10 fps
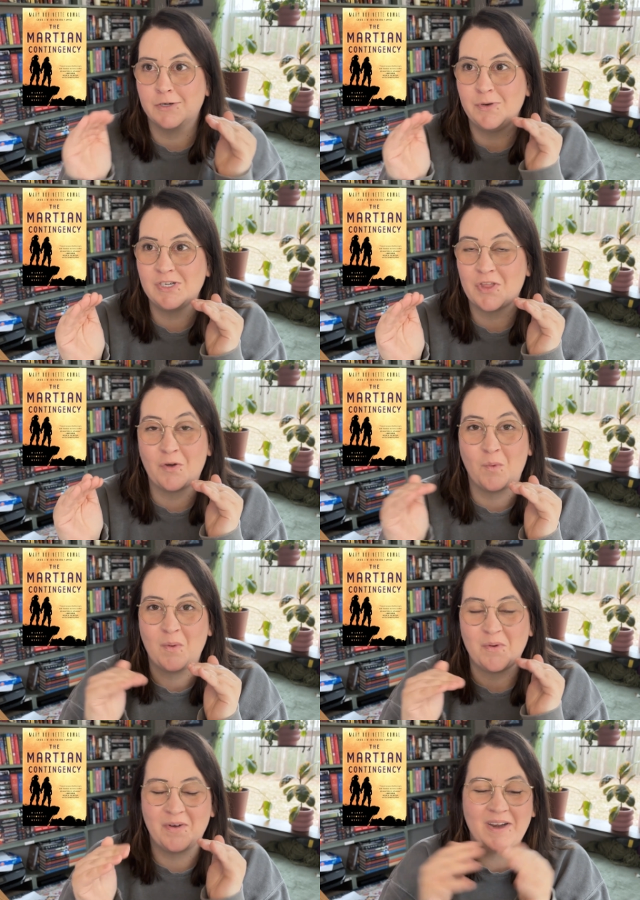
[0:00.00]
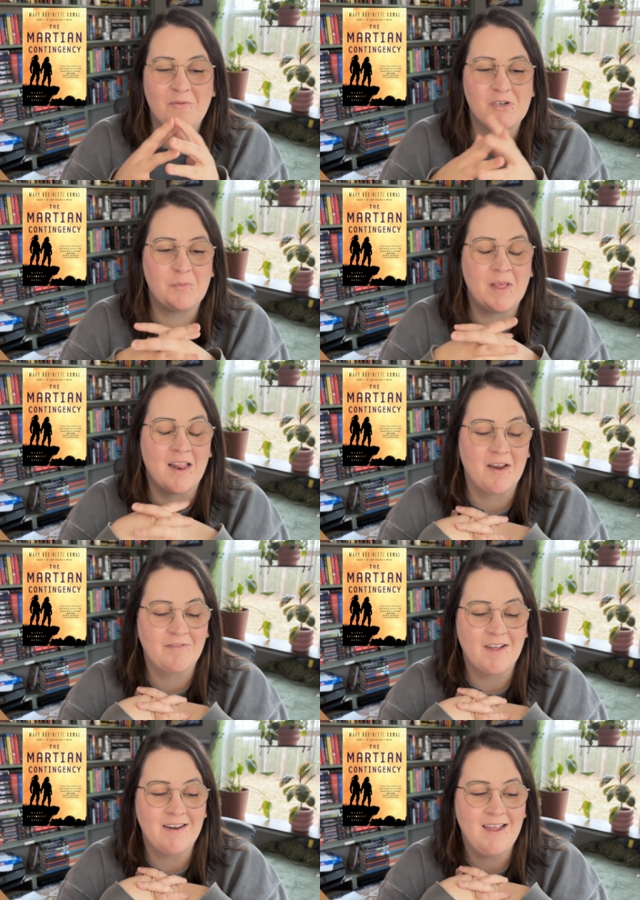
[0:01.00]
to each other while we read it, which would be a lot of
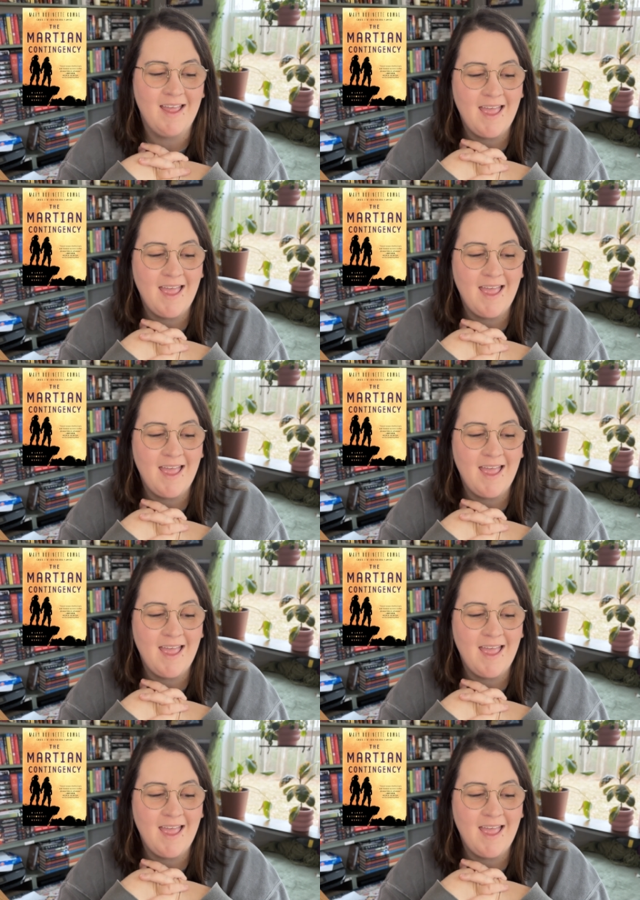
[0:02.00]
fun.